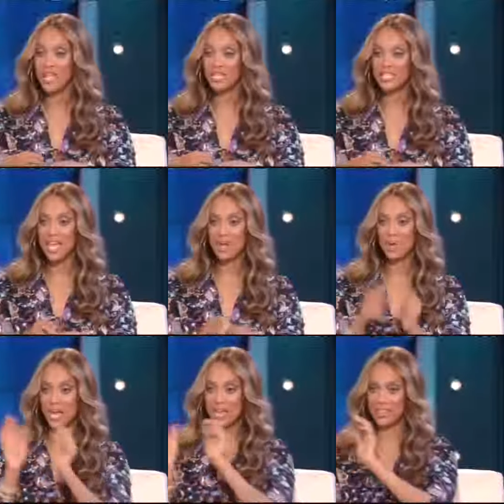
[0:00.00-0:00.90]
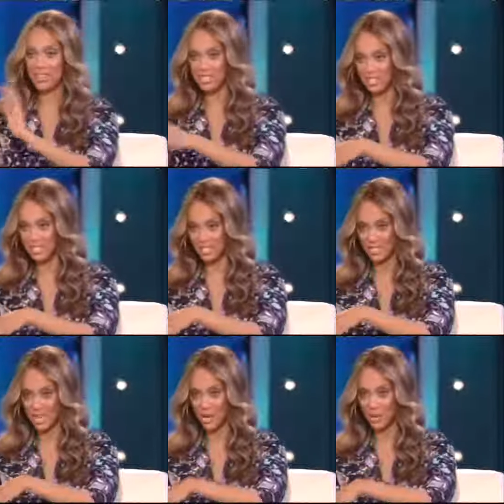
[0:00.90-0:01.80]
And it's saying, okay, this
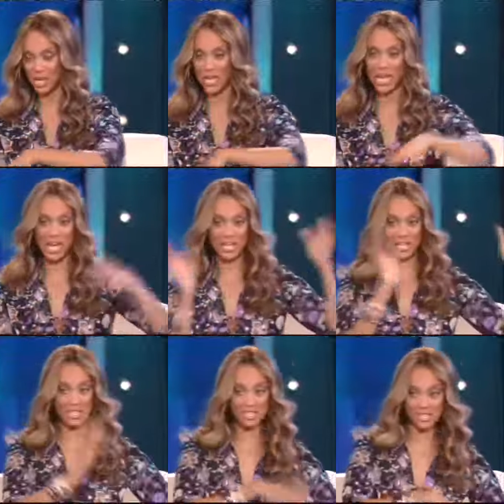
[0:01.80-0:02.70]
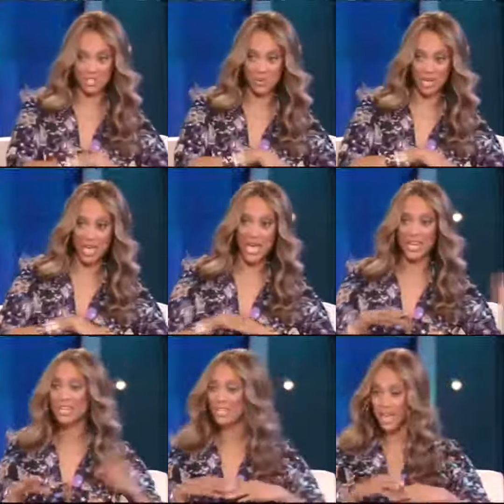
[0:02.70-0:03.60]
is not okay, and this is
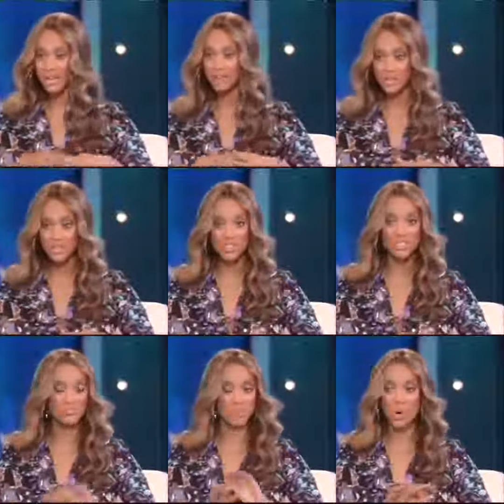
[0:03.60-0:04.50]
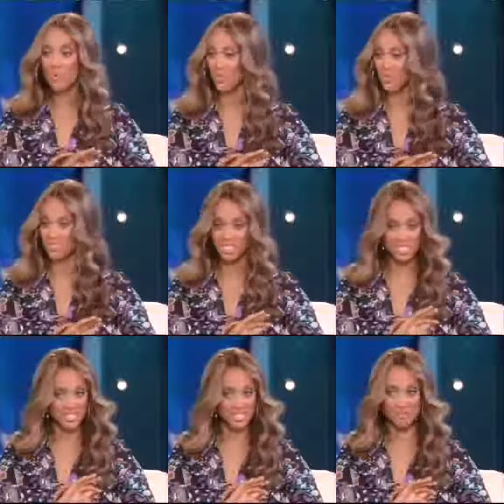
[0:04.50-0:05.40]
okay. And in a lot of churches, both are
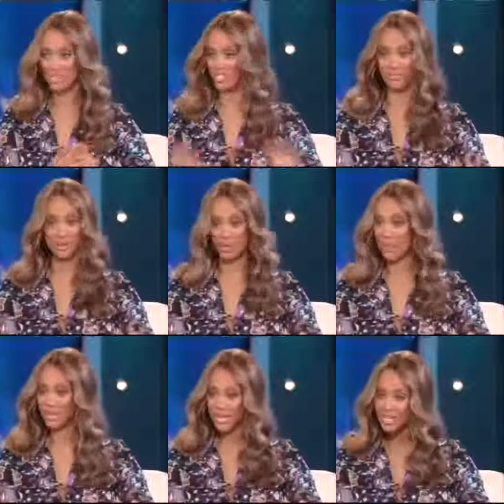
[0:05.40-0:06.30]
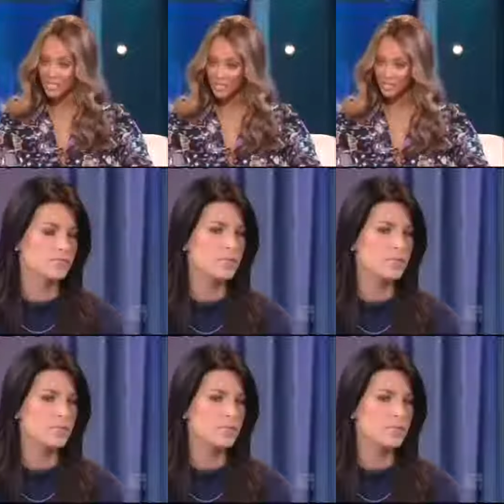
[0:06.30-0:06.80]
just as much of an abomination.